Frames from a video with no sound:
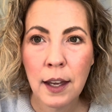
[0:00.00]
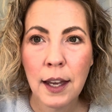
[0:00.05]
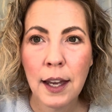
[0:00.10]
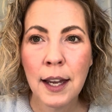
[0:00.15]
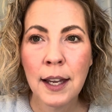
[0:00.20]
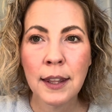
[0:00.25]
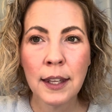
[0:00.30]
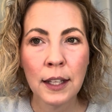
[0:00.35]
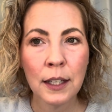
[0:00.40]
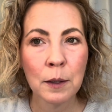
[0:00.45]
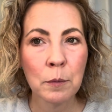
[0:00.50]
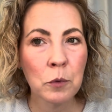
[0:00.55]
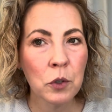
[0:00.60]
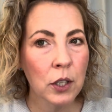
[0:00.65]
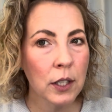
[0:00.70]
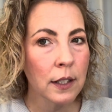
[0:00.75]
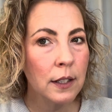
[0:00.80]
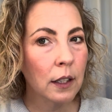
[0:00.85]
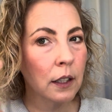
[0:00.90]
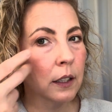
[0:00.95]
And then I'm
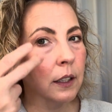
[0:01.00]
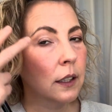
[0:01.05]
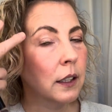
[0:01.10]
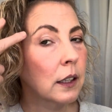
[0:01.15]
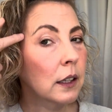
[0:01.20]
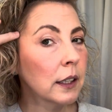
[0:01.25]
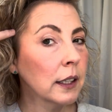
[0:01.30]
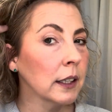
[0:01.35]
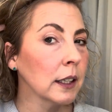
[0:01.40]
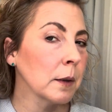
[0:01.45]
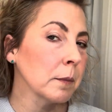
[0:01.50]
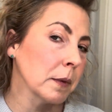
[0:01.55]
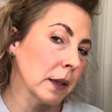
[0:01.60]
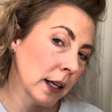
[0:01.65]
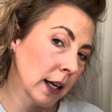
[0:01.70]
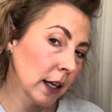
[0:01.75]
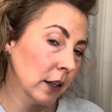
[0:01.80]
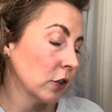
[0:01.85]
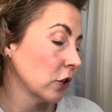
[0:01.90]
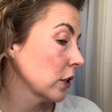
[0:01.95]
just gonna clean up
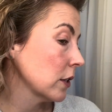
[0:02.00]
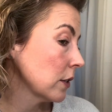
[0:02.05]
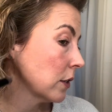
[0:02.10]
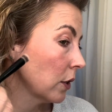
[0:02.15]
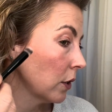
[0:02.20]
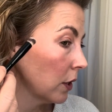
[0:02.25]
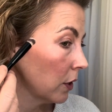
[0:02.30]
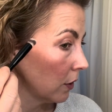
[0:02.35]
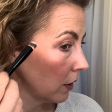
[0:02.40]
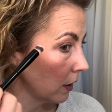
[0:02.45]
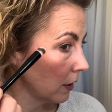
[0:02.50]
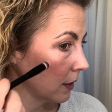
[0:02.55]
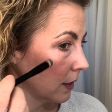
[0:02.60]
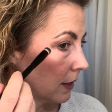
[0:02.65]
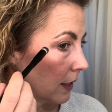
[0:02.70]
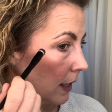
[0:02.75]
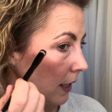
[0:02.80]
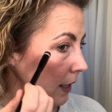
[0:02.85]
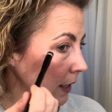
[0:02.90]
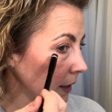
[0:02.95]
the edges so you can
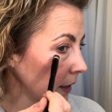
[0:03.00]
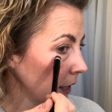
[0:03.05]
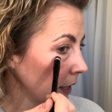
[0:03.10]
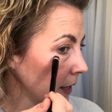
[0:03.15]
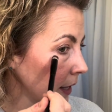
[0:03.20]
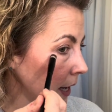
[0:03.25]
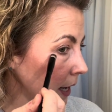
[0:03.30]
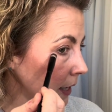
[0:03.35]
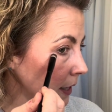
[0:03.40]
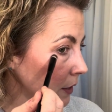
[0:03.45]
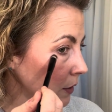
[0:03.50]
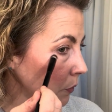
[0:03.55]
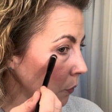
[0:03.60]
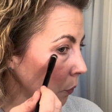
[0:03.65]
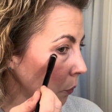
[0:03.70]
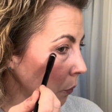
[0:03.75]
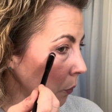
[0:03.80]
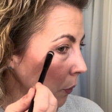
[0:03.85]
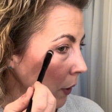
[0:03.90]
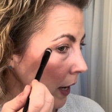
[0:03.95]
see, like that is
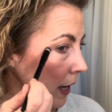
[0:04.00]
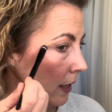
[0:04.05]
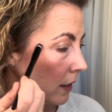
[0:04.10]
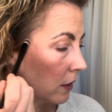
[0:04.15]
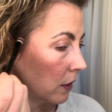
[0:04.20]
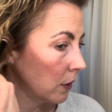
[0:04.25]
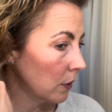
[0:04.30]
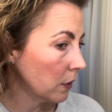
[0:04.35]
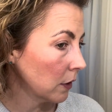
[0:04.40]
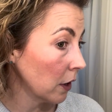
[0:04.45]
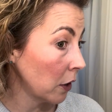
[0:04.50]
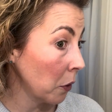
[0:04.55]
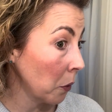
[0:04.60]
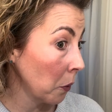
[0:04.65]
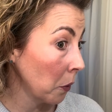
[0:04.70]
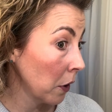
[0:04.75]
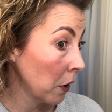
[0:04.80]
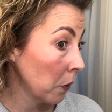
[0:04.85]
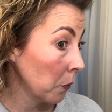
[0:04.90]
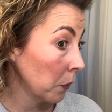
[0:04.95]
way too low.
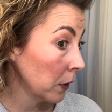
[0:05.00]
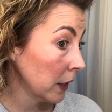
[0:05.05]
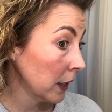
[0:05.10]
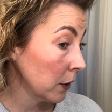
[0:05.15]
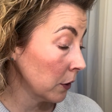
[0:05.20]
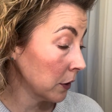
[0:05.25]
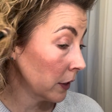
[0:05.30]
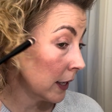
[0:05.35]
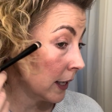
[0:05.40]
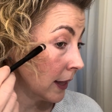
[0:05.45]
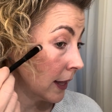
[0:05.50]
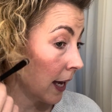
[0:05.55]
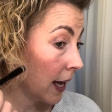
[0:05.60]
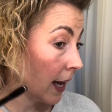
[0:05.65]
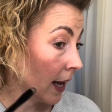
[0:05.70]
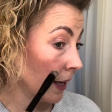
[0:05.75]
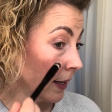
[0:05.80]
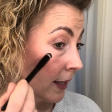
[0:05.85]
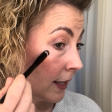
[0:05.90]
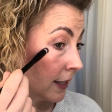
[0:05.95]
When I go like
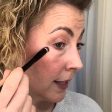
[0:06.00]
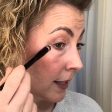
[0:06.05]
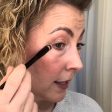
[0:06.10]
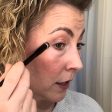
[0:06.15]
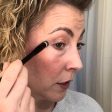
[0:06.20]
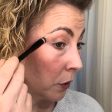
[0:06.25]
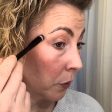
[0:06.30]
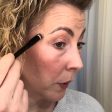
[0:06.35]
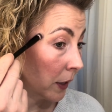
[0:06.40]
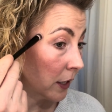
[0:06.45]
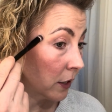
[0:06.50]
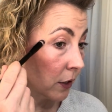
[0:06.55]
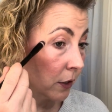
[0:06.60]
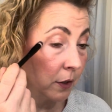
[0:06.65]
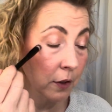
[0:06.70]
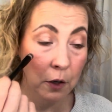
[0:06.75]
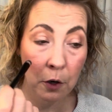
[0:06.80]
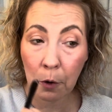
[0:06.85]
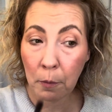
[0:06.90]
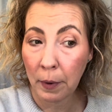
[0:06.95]
that, it's still way too
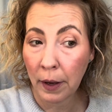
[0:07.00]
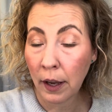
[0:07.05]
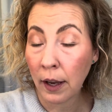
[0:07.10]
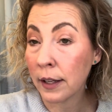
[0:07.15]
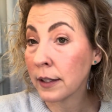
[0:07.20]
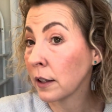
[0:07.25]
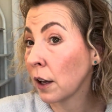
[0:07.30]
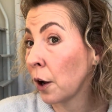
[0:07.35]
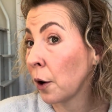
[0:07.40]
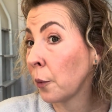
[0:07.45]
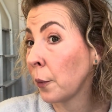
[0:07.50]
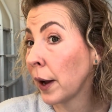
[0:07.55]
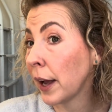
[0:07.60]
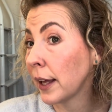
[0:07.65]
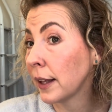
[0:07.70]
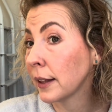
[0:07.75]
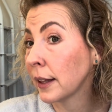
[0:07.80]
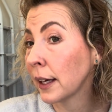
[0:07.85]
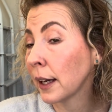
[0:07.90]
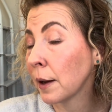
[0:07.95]
low. My eyes got
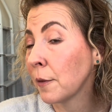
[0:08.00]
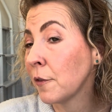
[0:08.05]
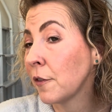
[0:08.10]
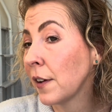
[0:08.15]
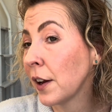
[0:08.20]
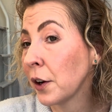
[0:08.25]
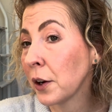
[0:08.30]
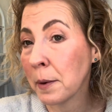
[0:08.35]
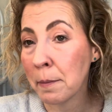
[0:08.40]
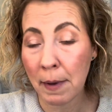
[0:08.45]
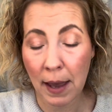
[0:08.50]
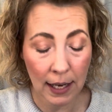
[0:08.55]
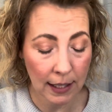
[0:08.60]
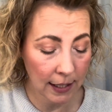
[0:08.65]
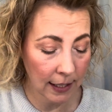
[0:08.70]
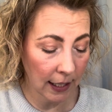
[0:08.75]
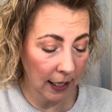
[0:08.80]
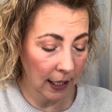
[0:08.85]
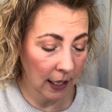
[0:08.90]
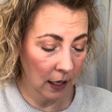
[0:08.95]
wet. Like I'm very
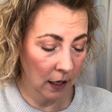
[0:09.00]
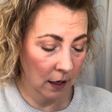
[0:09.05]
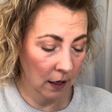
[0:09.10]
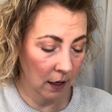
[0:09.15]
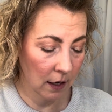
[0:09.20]
messy.